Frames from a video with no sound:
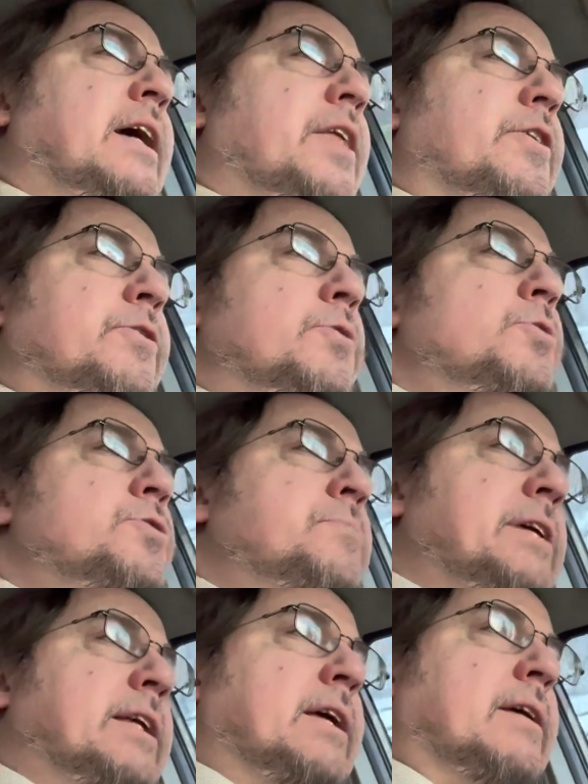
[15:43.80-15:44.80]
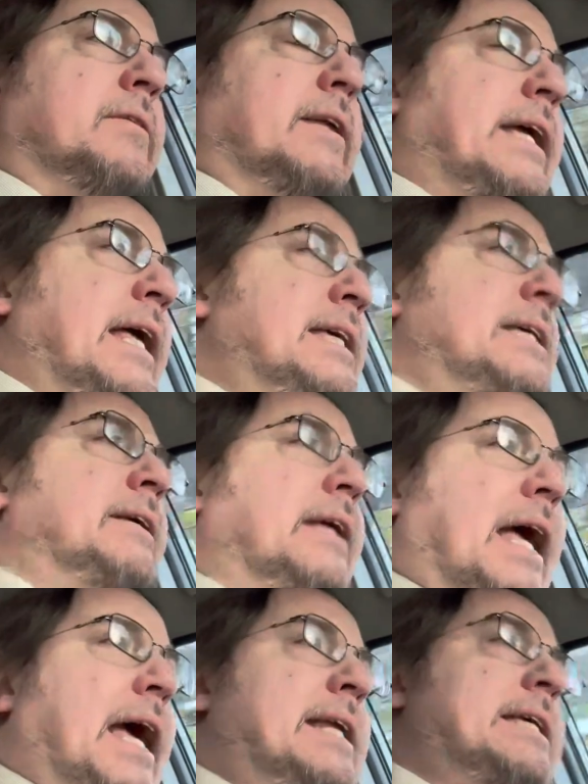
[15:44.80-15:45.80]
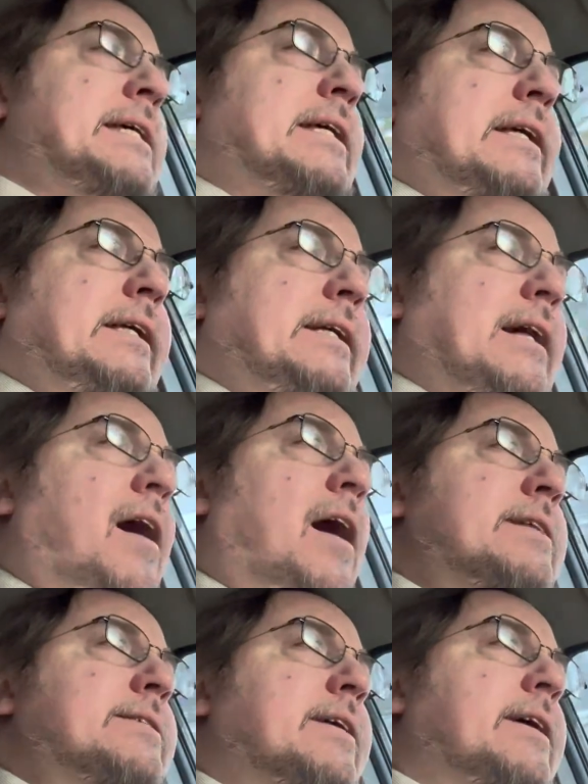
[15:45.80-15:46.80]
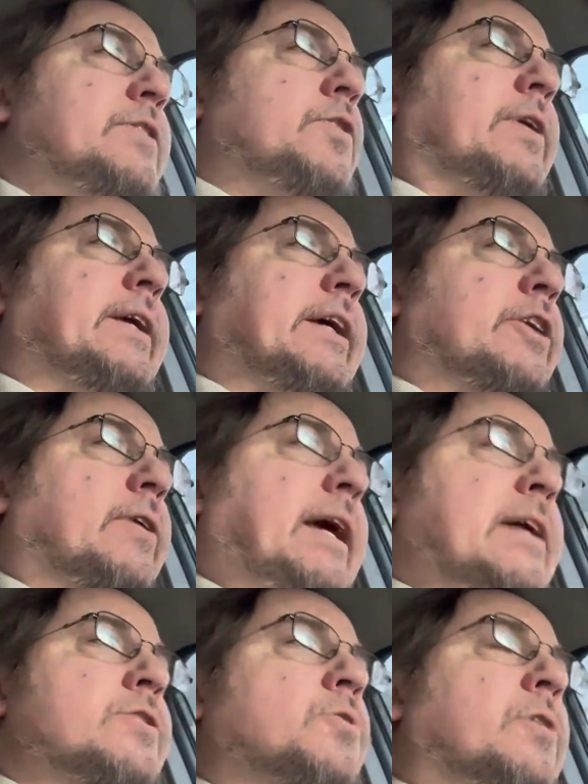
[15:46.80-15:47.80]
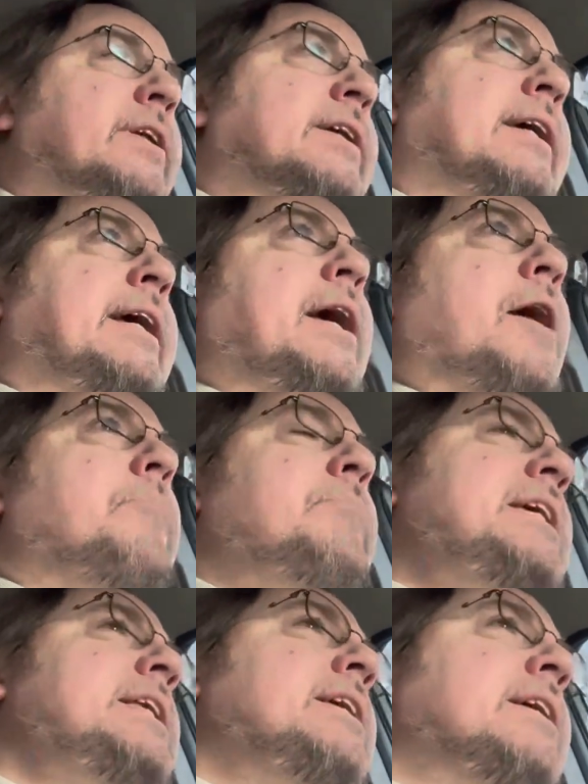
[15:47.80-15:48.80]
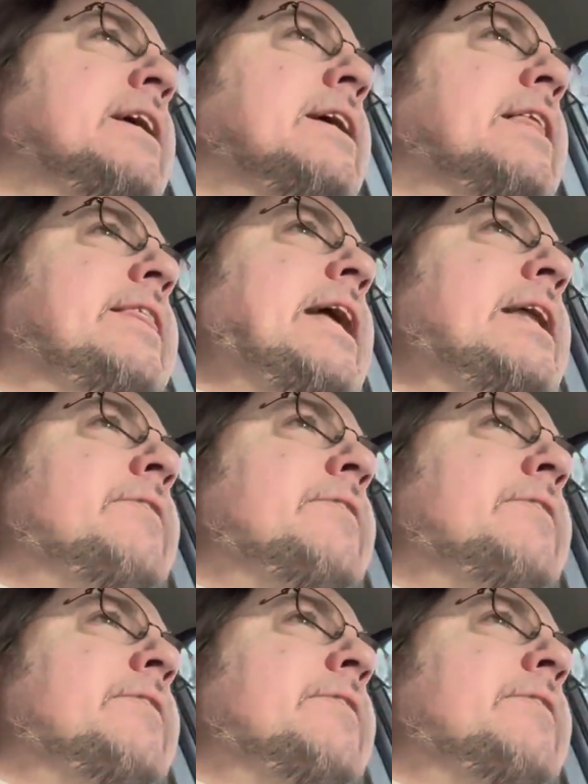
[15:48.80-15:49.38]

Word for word: the news media, like any any content you can get your hands on. Meaning that